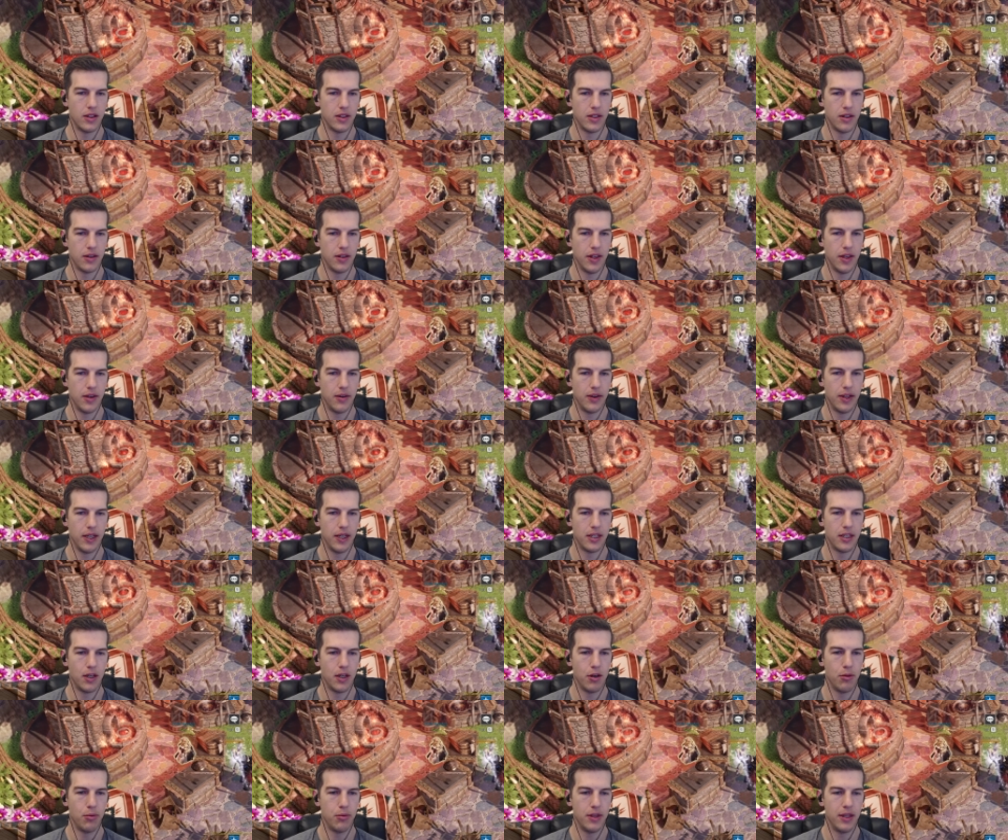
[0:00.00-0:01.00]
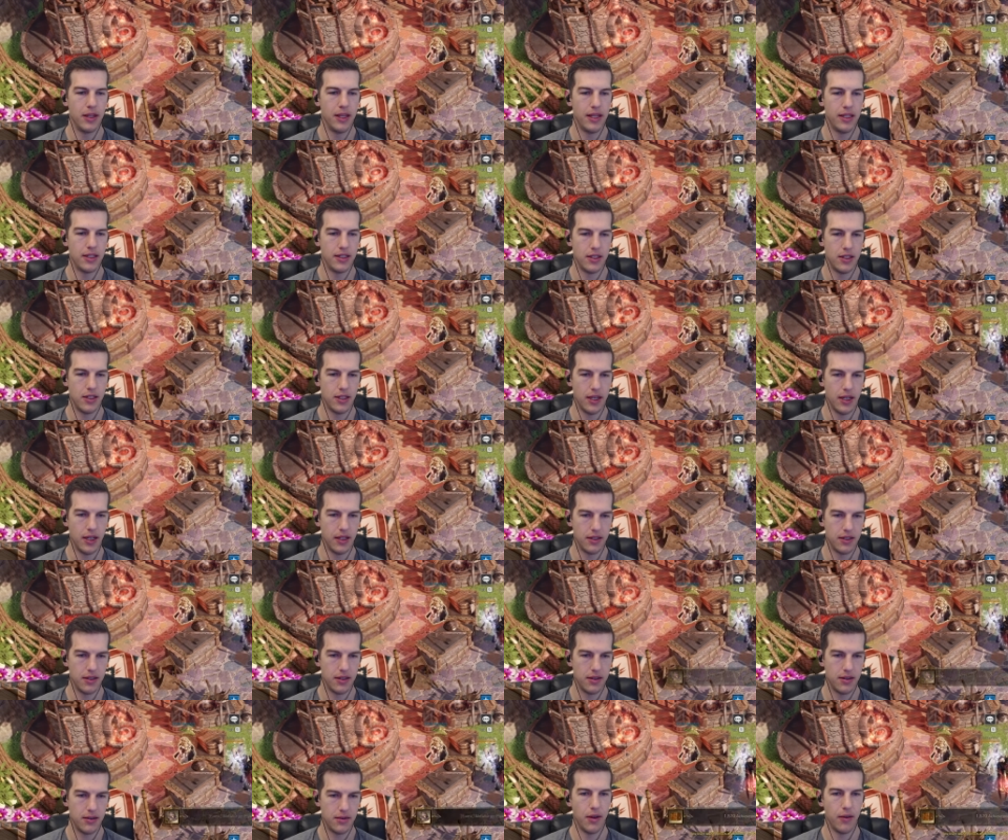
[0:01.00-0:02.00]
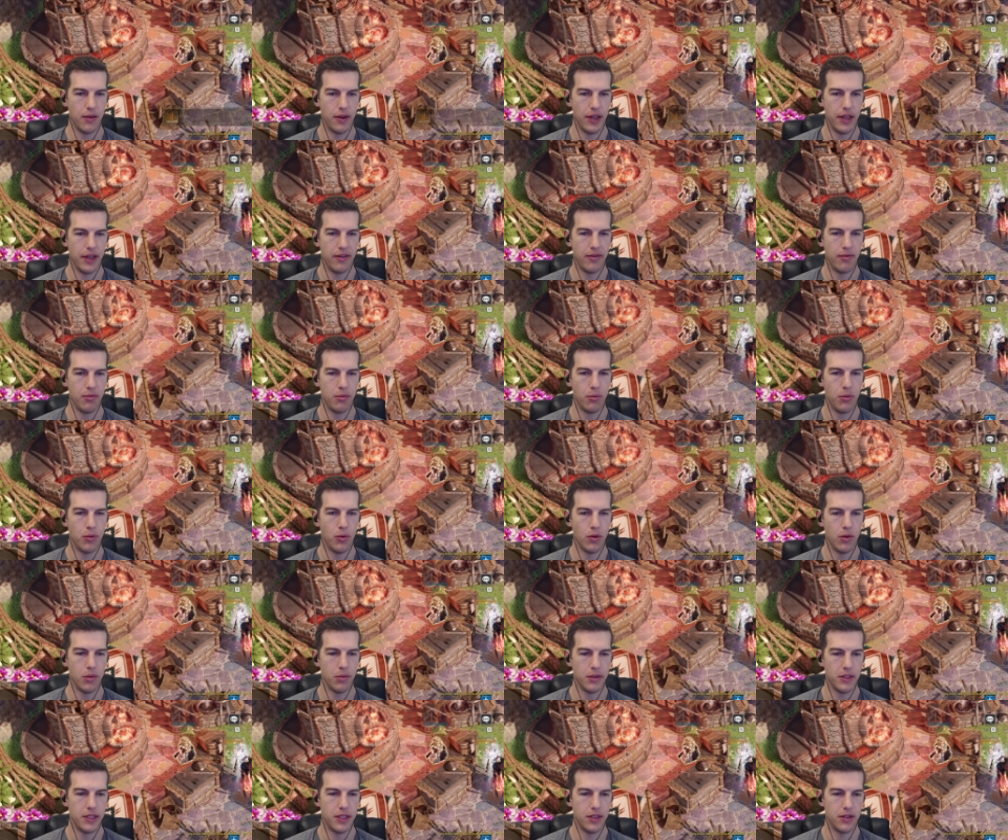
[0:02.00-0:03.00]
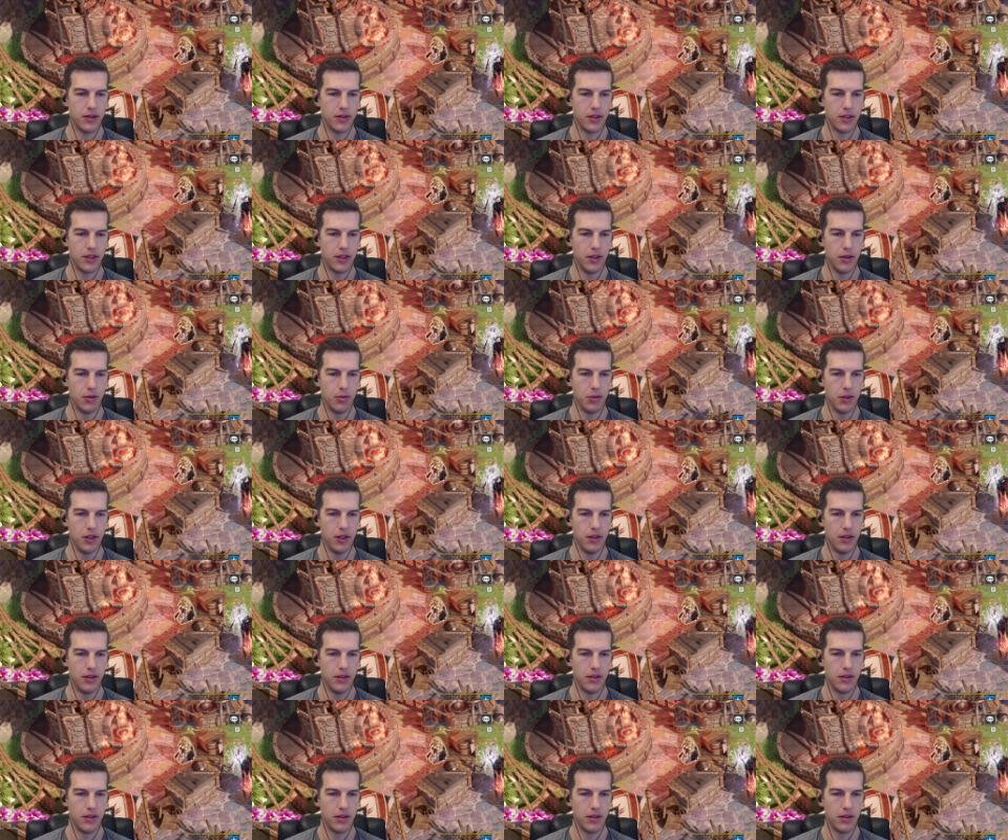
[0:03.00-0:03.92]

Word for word: so now we get to open this chest. We have more materials to open.